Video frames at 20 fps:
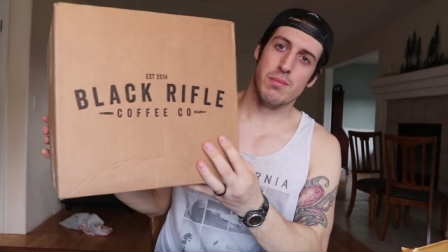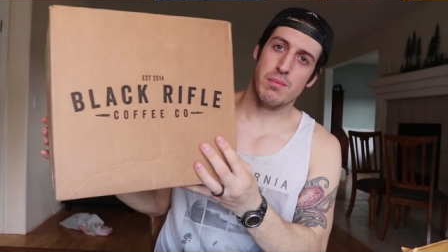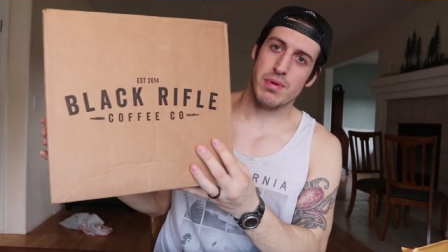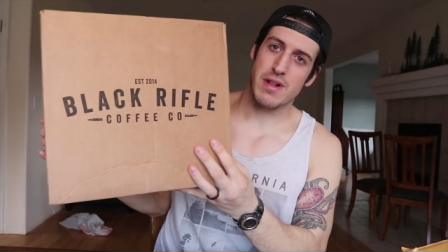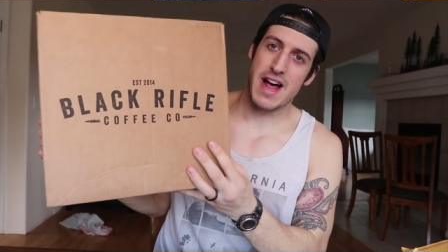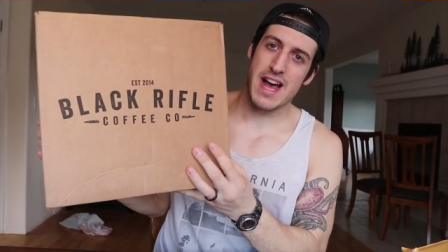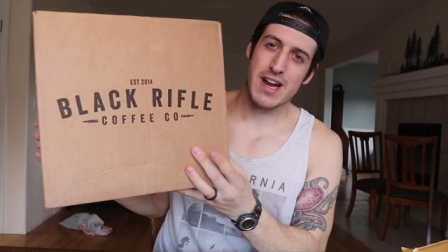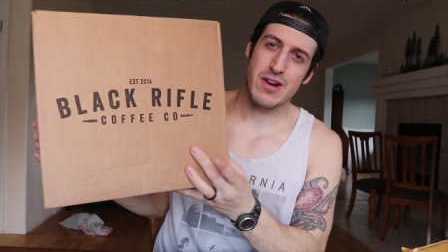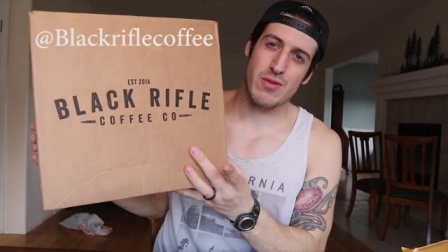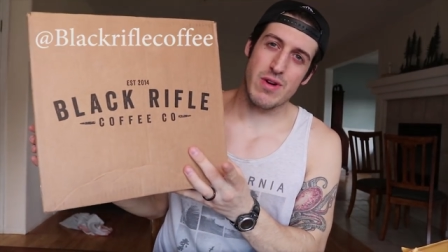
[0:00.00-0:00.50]

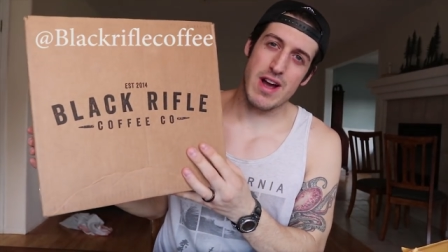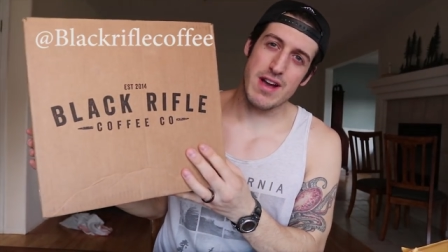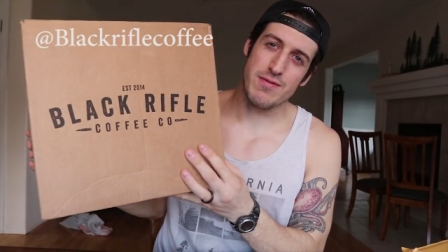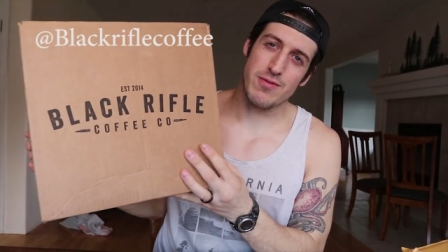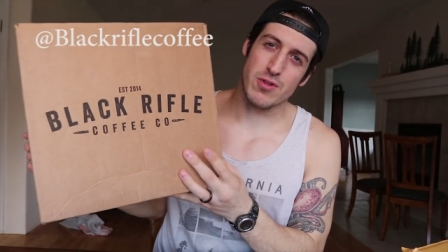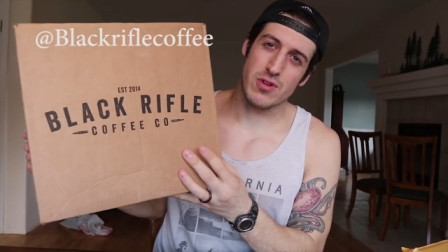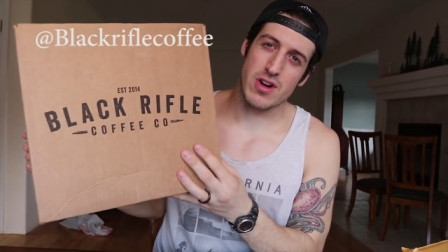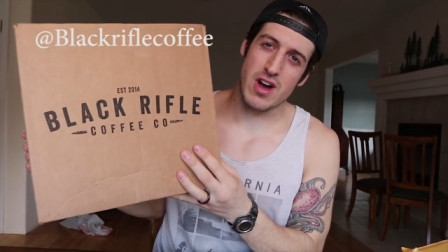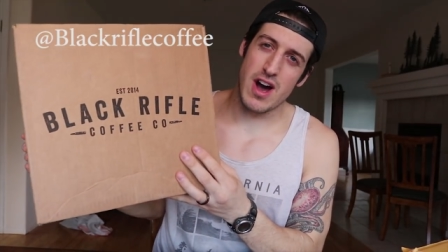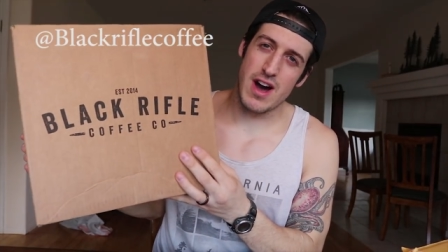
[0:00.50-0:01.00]
Black
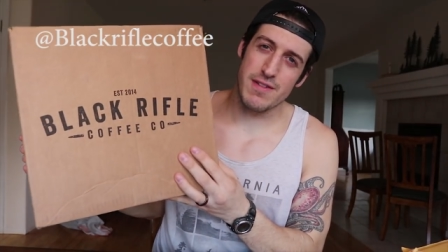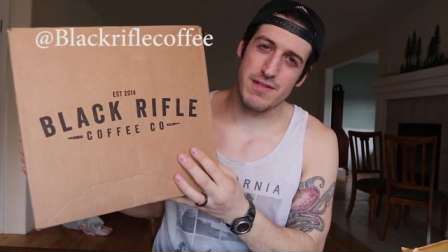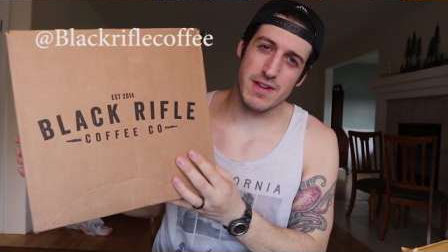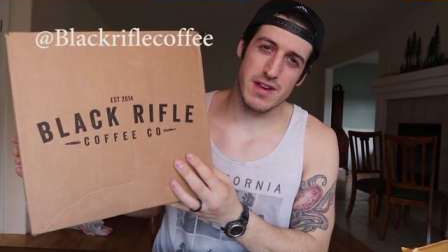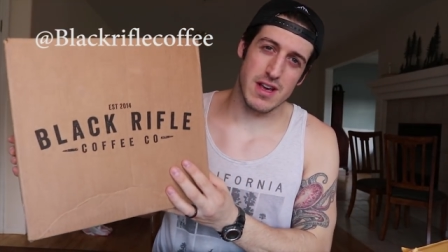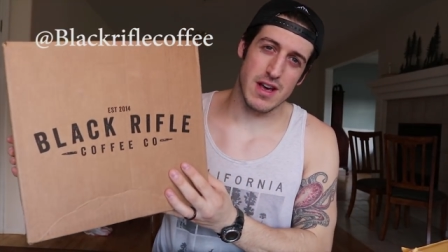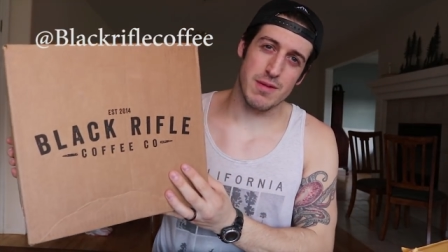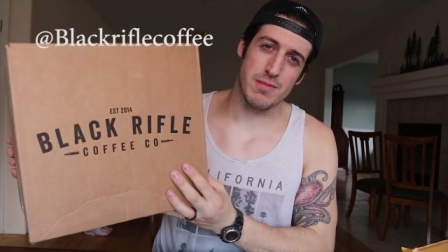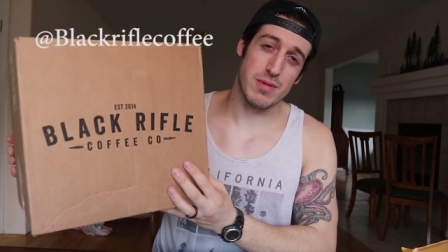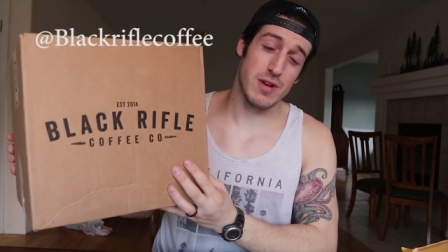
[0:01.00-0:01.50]
Rifle Coffee
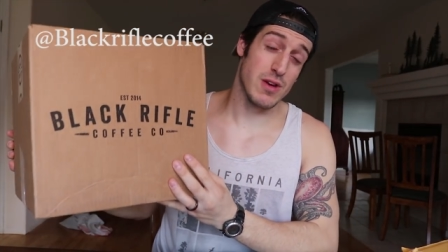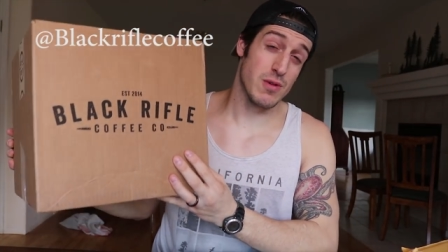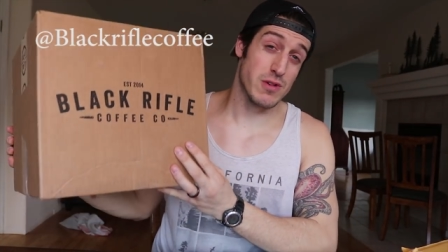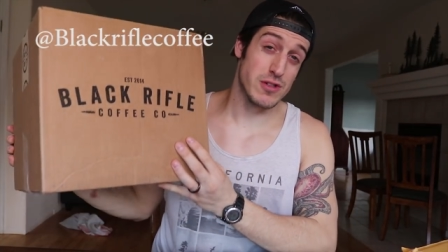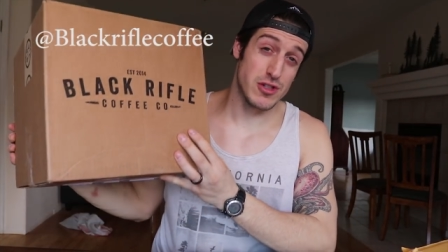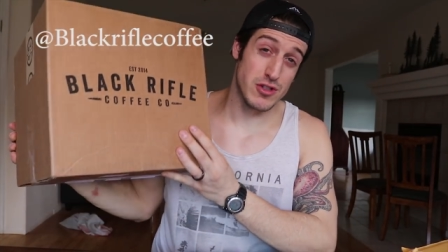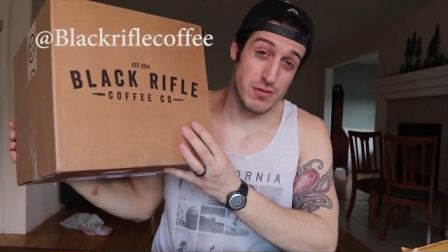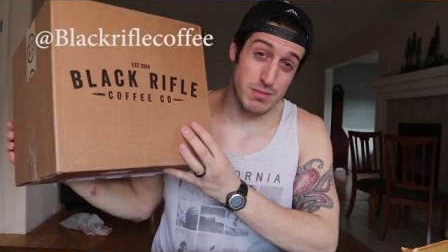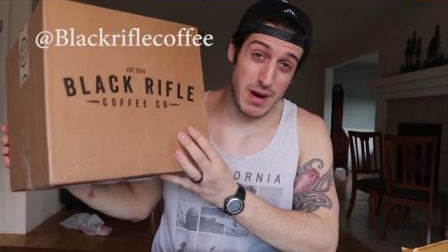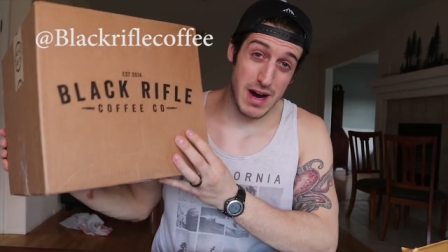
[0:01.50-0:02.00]
Company,
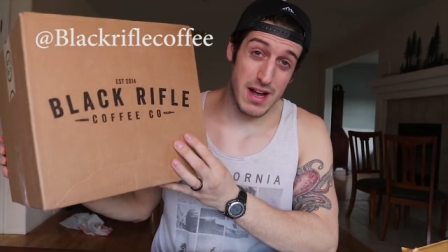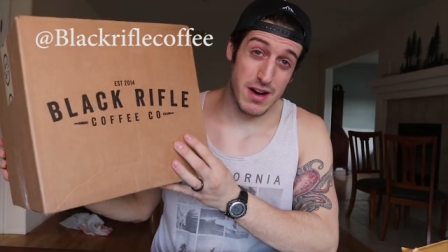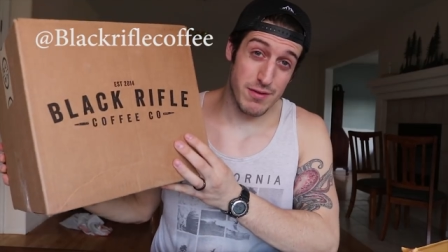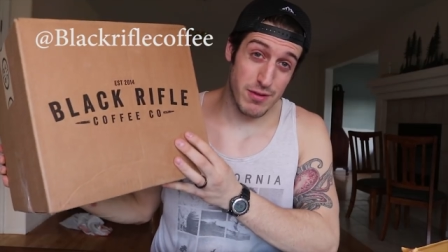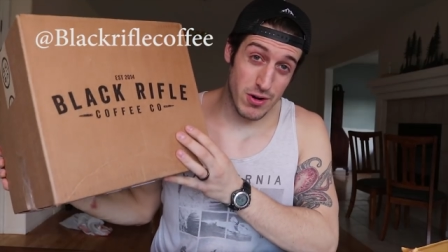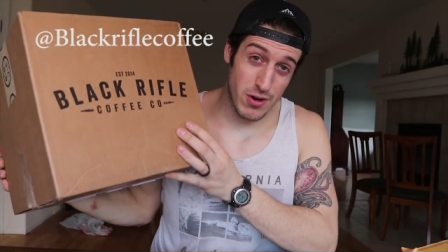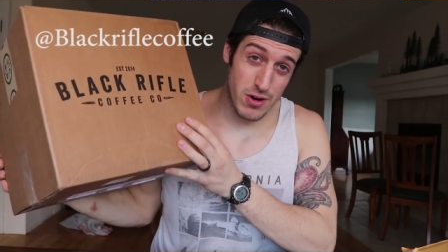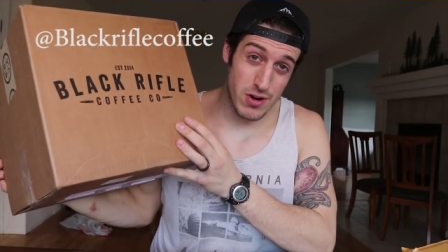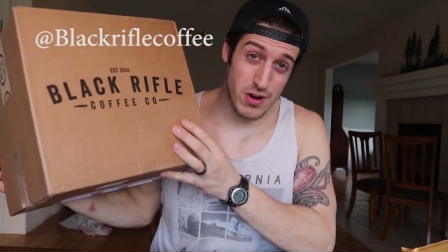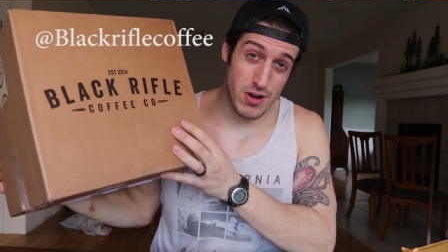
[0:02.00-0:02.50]
which you might
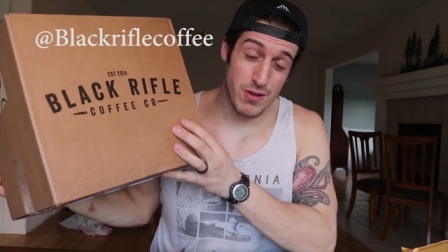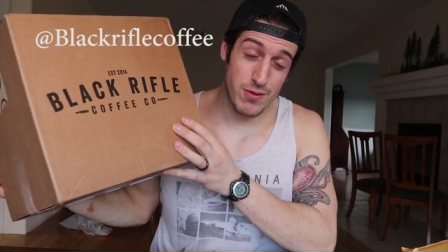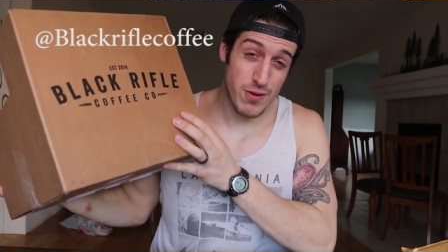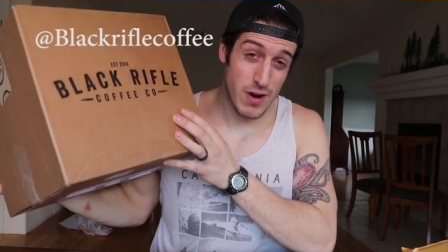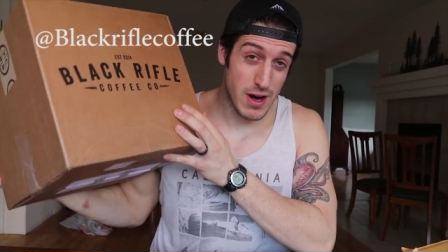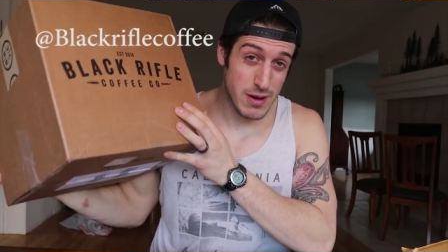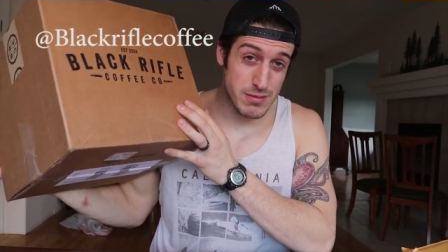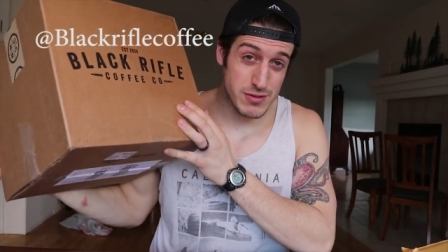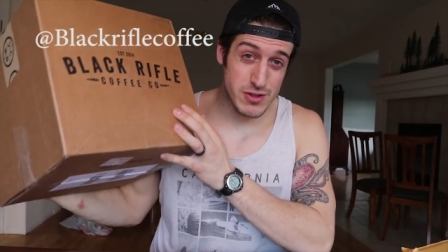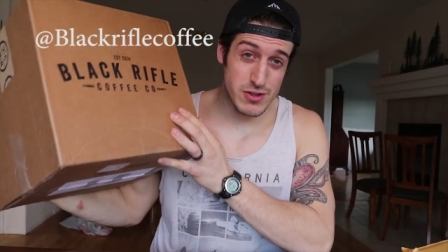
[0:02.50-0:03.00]
have heard
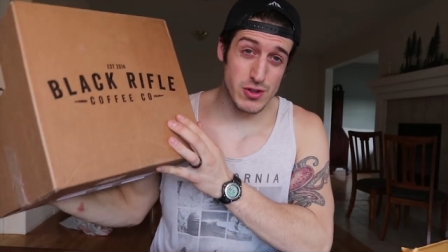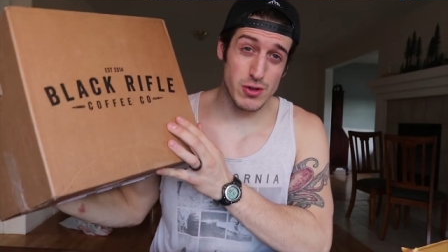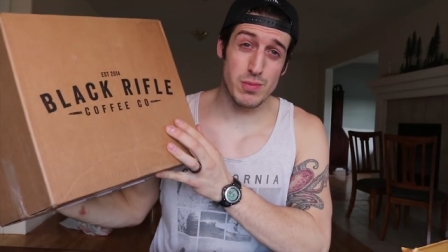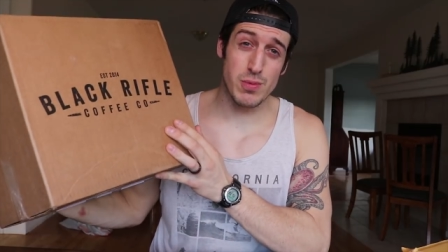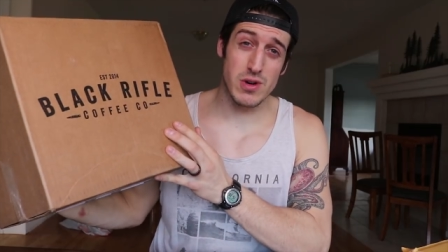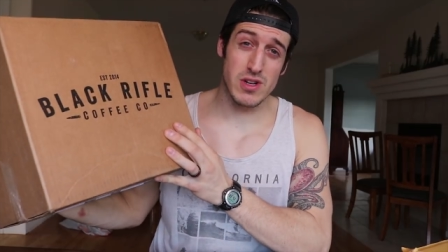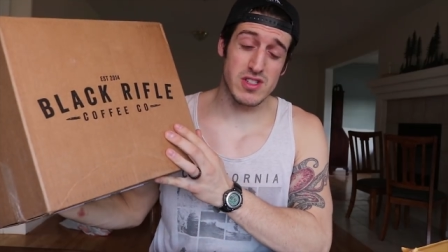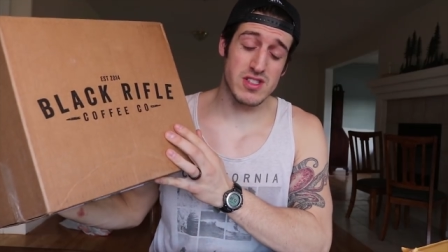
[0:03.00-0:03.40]
of. I'm super